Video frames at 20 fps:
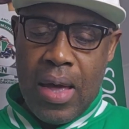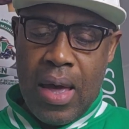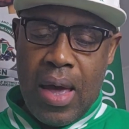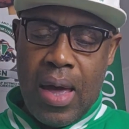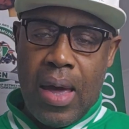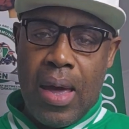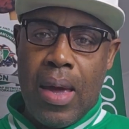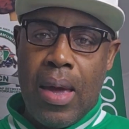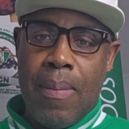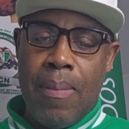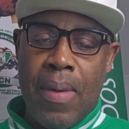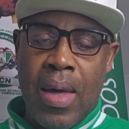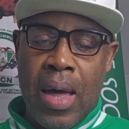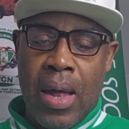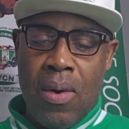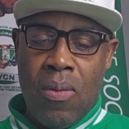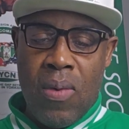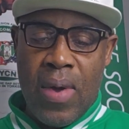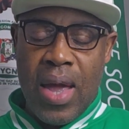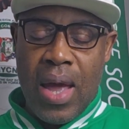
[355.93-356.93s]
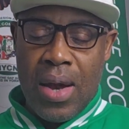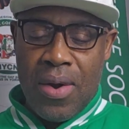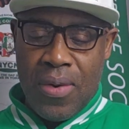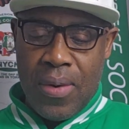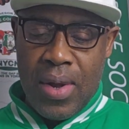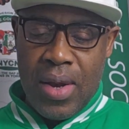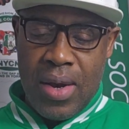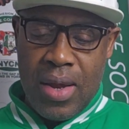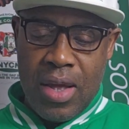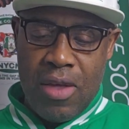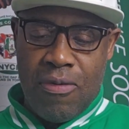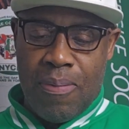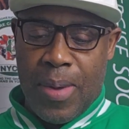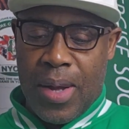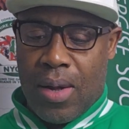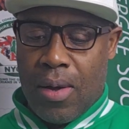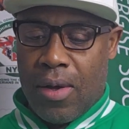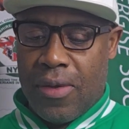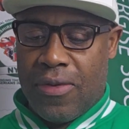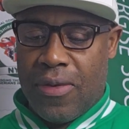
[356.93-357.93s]
And we are doing this
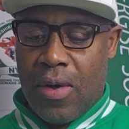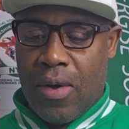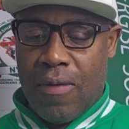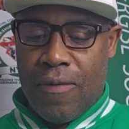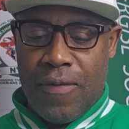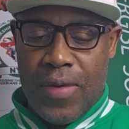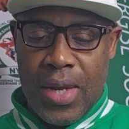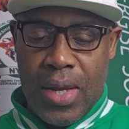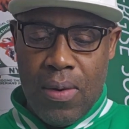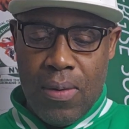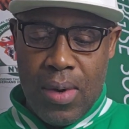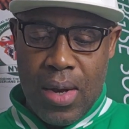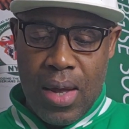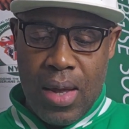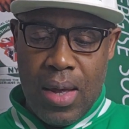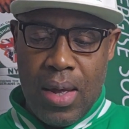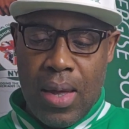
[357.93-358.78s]
because of new